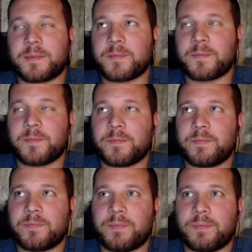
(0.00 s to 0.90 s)

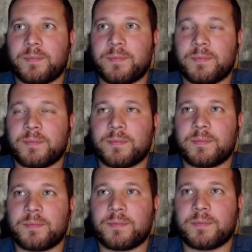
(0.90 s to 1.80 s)

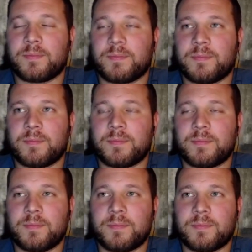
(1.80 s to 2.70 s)

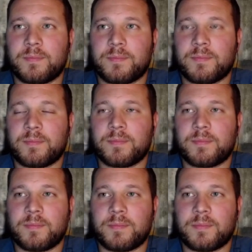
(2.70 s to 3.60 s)

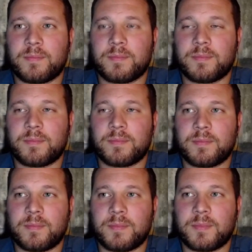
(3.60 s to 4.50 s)

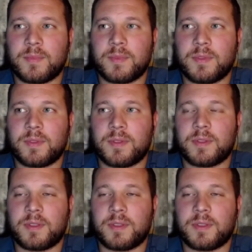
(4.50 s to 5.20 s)
Nobody speaks.